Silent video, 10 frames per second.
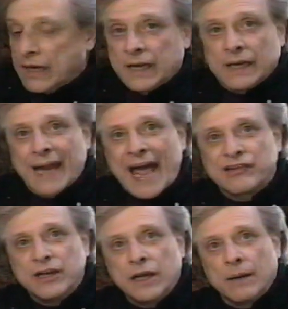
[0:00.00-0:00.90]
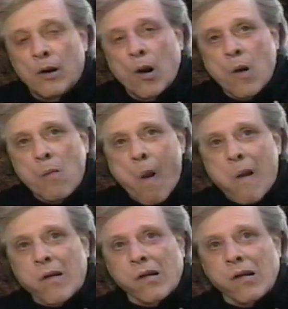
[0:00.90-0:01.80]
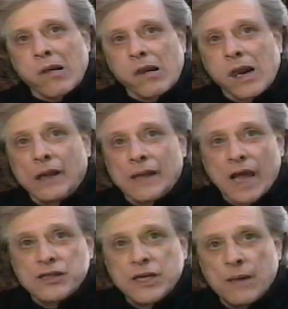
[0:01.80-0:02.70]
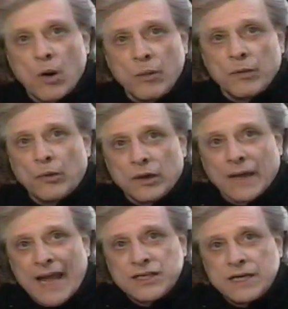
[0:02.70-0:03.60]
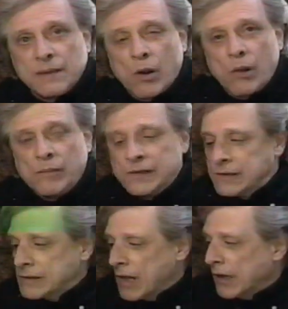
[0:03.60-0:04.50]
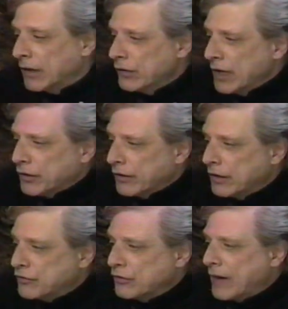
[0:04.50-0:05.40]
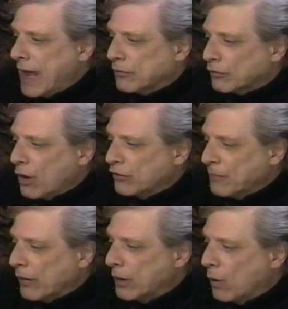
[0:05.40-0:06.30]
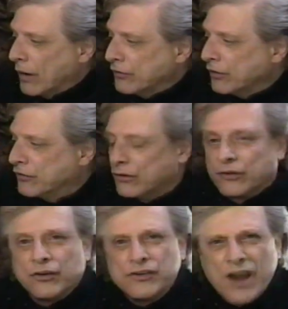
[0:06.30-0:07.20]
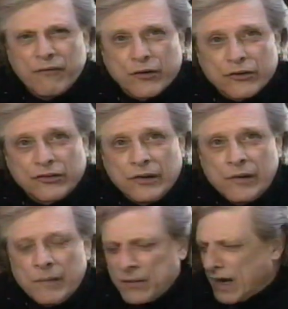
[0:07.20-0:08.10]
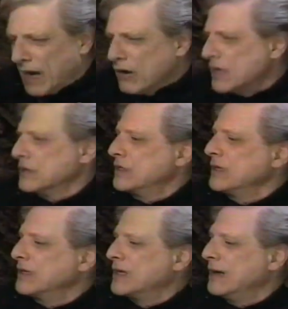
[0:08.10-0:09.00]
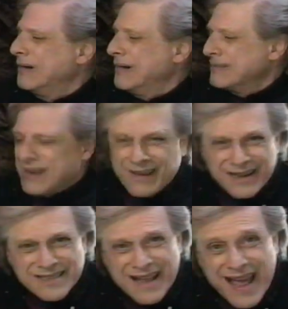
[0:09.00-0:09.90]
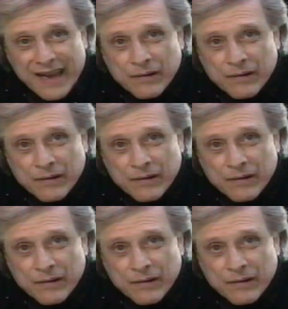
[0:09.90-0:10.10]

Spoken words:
Lassie Come Home. Lassie Come Home, the book, Lassie Come Home. And underneath it are these 2 names, Rosemary Wells and Susan Jeffers. And I look at this and I say, the hell is that?